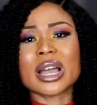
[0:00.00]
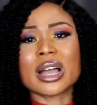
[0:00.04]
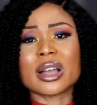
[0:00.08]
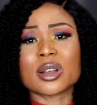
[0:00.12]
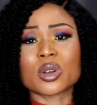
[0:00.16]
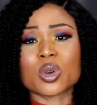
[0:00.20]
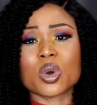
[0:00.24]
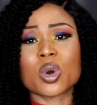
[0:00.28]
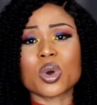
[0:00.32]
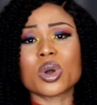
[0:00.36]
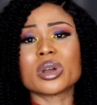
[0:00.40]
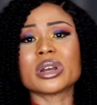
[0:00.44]
and
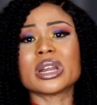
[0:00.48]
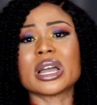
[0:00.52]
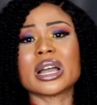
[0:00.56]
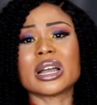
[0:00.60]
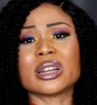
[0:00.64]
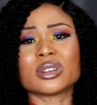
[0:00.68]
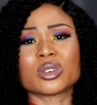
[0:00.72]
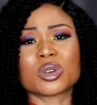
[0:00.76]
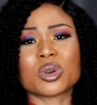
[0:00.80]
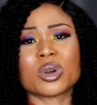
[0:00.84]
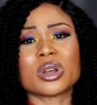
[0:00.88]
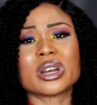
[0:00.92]
corner
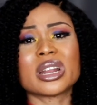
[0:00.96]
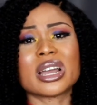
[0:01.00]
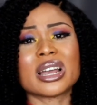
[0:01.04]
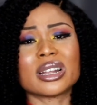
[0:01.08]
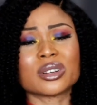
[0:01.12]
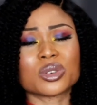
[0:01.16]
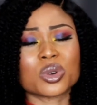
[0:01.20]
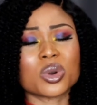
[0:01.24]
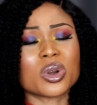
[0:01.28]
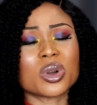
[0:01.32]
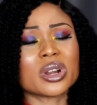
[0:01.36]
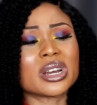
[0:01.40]
and corner and
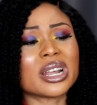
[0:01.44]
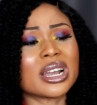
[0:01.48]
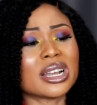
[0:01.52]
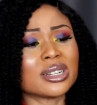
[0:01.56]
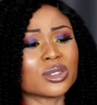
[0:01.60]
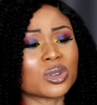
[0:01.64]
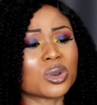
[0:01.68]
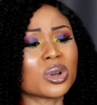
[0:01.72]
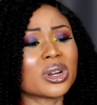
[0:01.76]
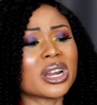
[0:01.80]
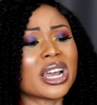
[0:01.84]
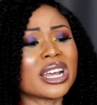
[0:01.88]
corner and
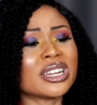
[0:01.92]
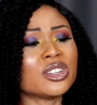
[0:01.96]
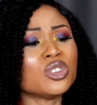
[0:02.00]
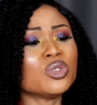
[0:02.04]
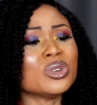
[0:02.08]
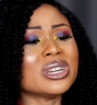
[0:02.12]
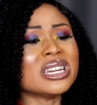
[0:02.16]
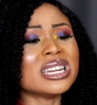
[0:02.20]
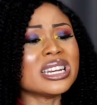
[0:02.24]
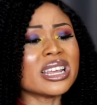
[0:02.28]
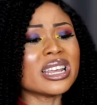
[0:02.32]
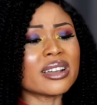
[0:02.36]
corner and you
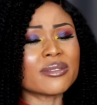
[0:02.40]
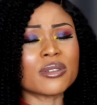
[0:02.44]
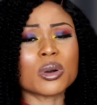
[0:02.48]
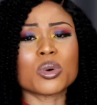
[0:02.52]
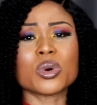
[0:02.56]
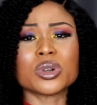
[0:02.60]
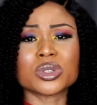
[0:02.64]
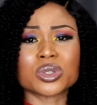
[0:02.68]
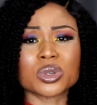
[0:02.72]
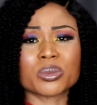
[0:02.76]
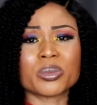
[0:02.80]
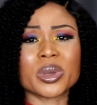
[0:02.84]
never
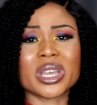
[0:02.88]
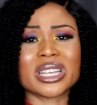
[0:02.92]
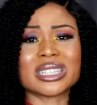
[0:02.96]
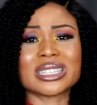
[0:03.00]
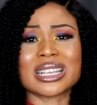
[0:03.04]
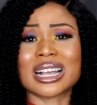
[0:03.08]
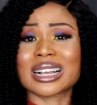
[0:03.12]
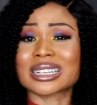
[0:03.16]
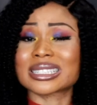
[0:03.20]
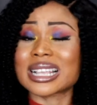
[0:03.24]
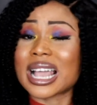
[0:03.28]
want to pay tax.